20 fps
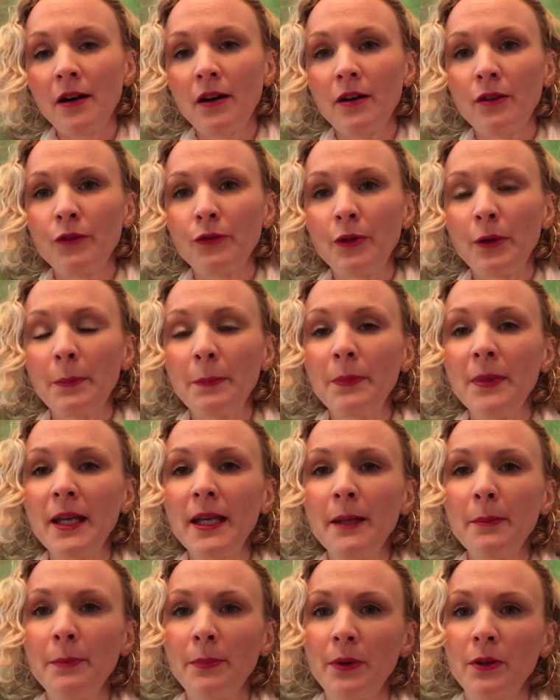of
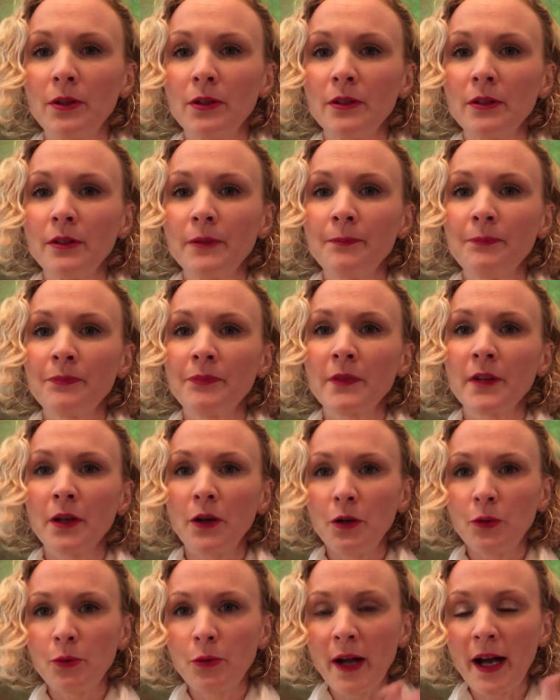people
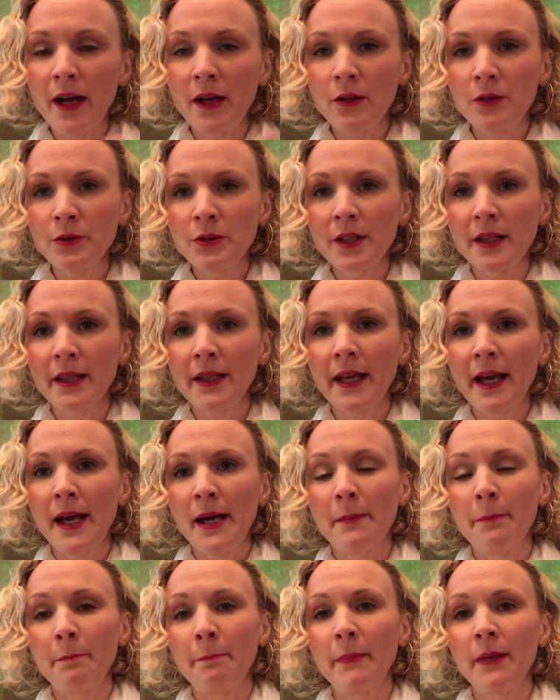around
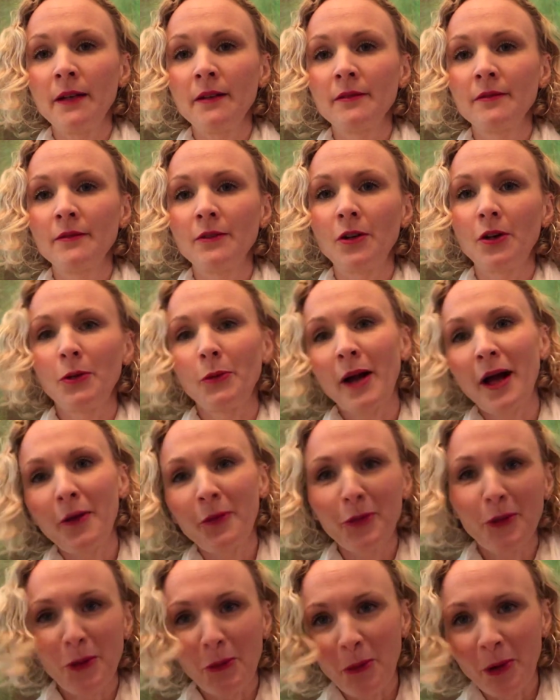them,
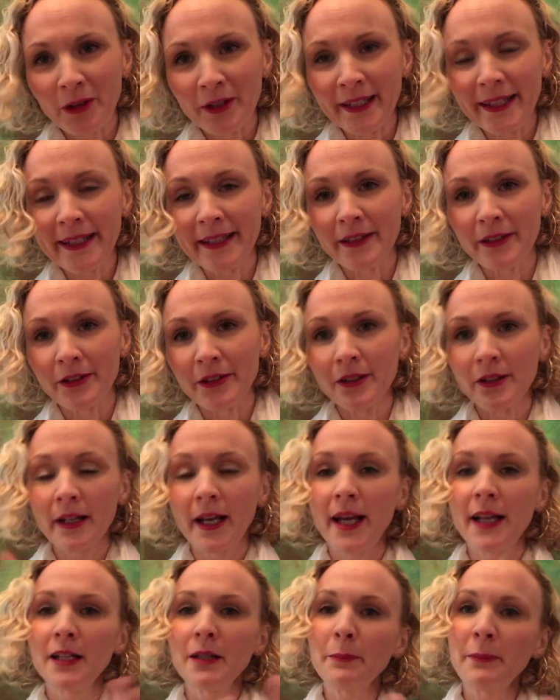around the one leader,
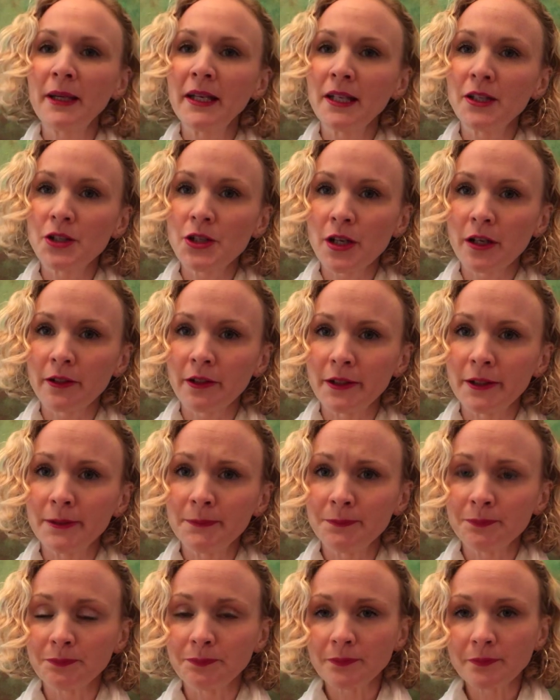helping each other.
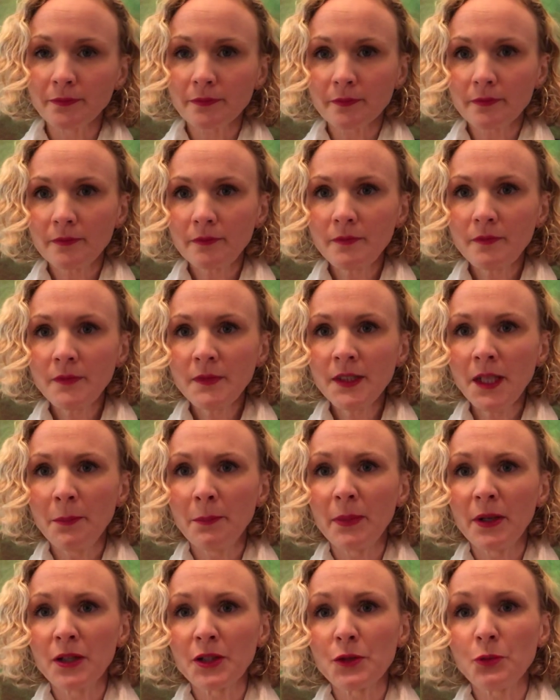
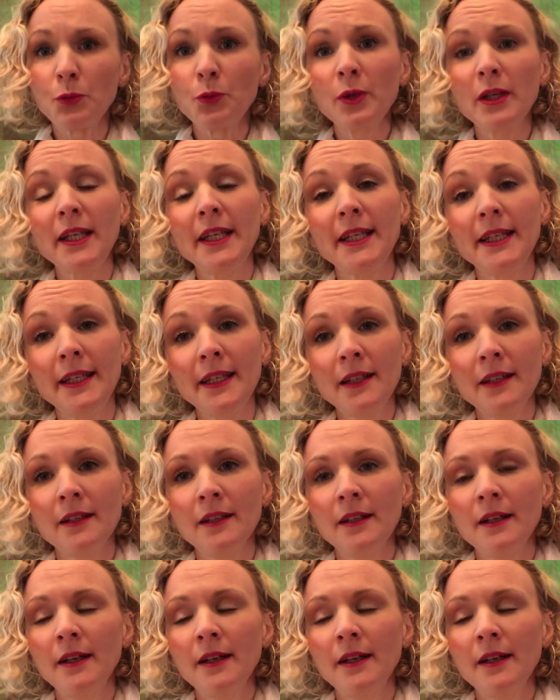But we,